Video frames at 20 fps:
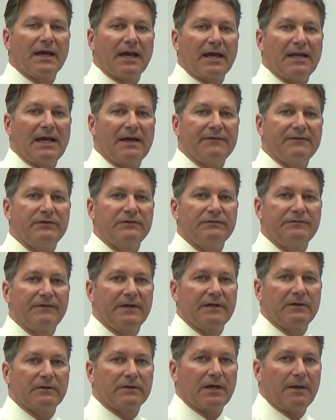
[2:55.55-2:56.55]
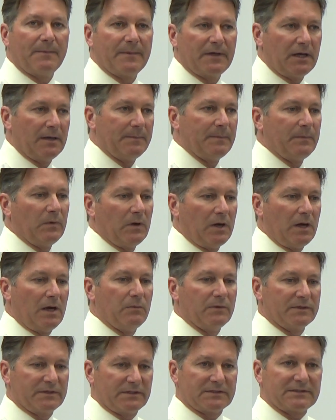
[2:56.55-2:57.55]
And I have a new video coming
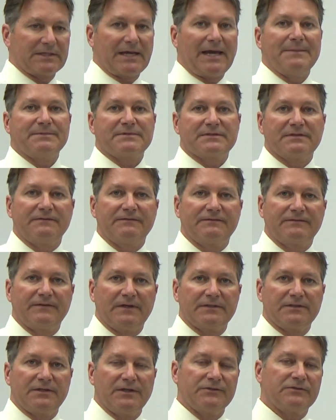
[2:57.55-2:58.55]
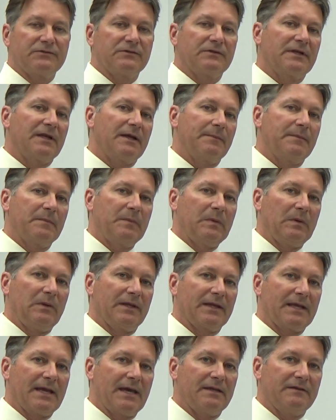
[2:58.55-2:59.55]
up with the types of tissue that I've been
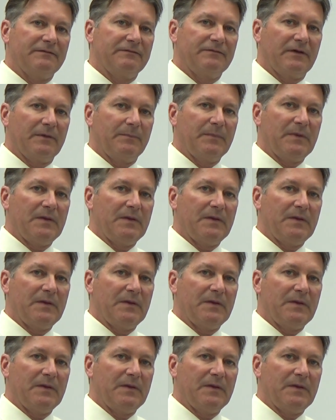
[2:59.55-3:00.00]
pulling out of